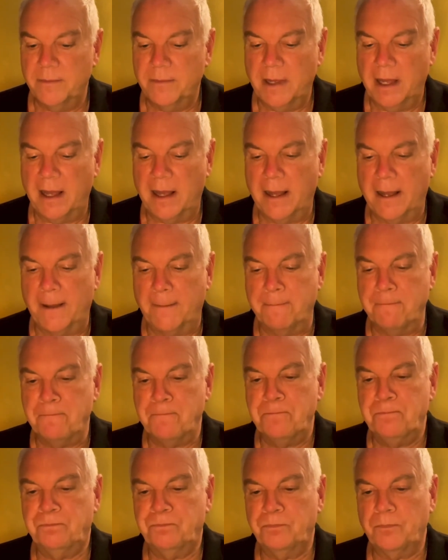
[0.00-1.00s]

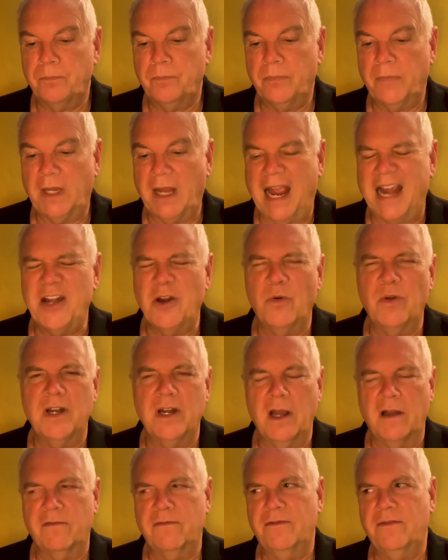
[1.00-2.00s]
I know
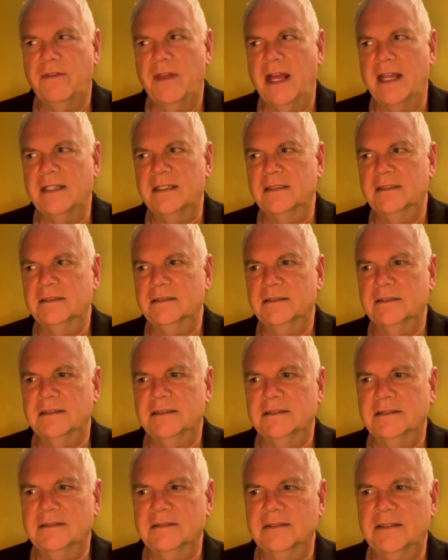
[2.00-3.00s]
enough that,
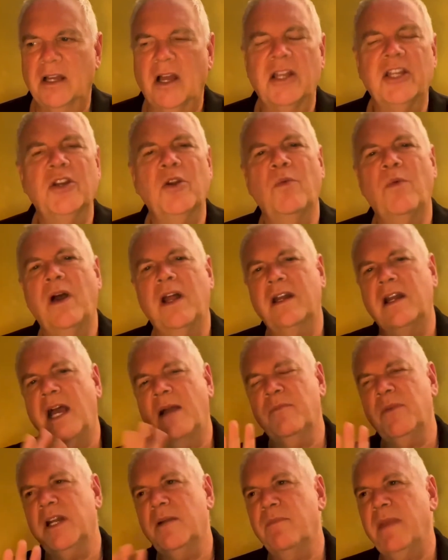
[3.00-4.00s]
you know what, I'm
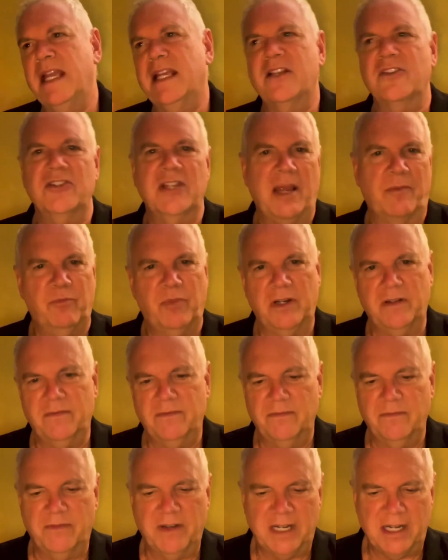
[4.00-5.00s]
going to make a separate
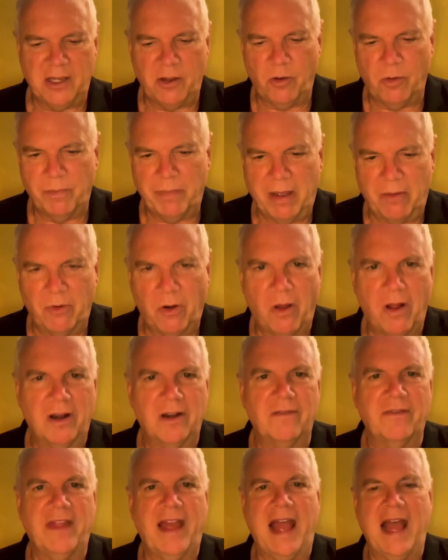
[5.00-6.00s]
video about all
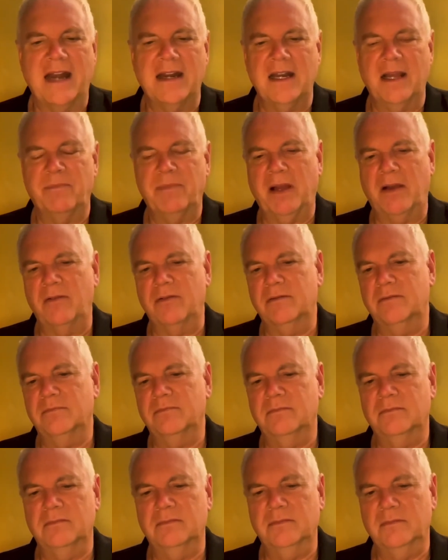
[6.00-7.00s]
of that, about
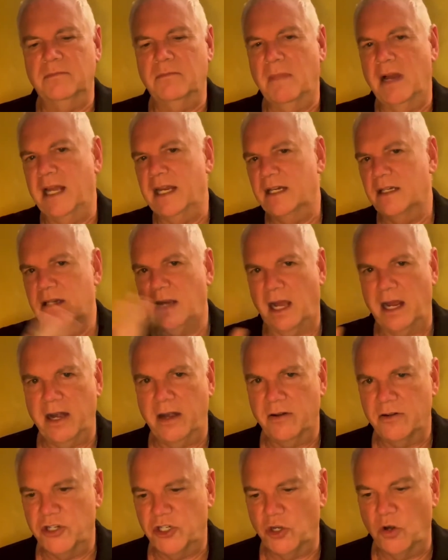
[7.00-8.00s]
my
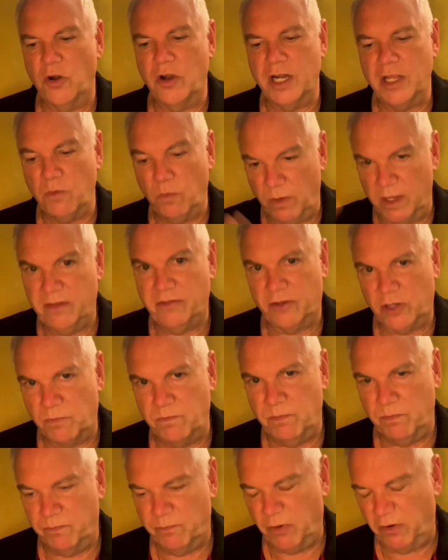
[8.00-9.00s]
entire journey with
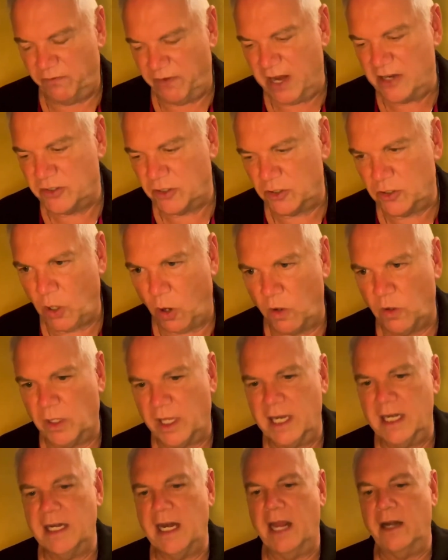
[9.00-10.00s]
Professor
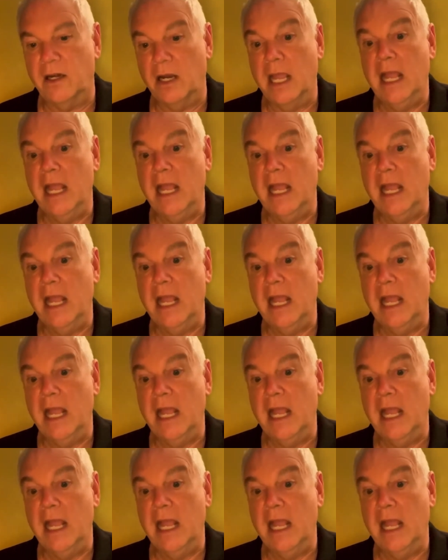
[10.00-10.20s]
Tolkien and